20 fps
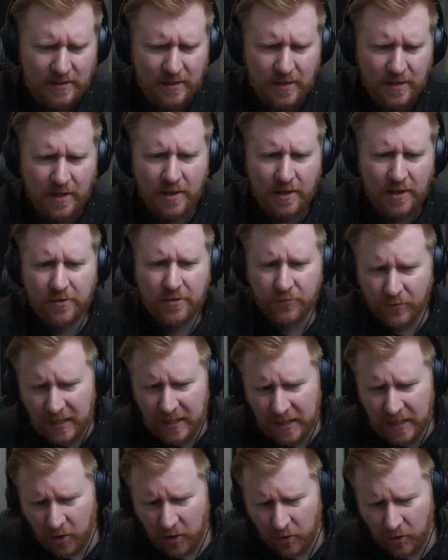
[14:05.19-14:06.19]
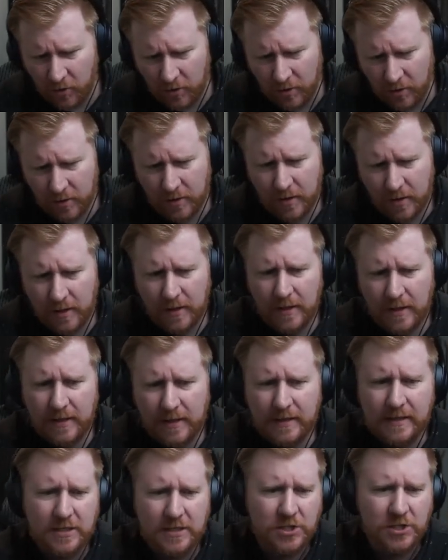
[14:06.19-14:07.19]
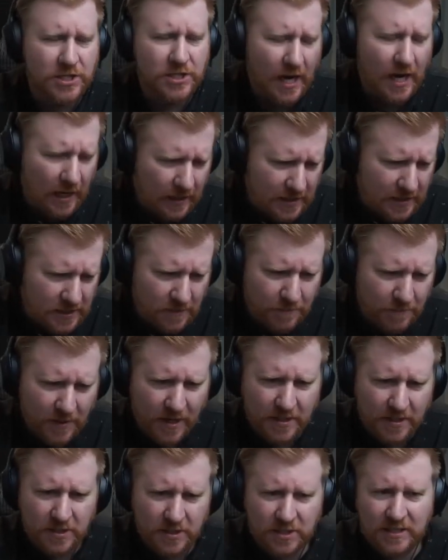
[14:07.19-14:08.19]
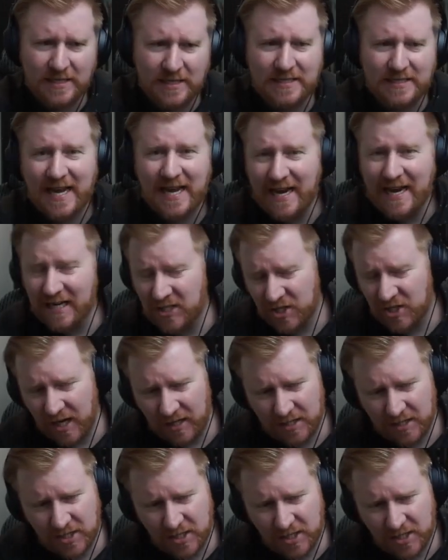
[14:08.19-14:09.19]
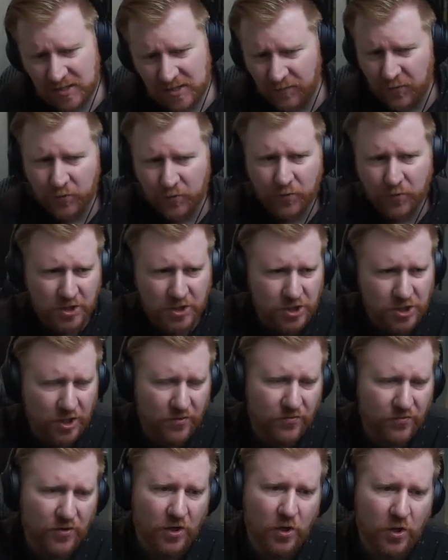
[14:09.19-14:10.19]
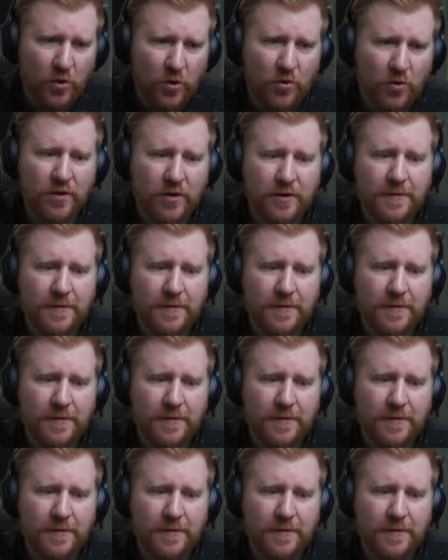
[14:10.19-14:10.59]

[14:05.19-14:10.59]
3 lore, can challenge a bunch, can take challenges if you're rushing for lore.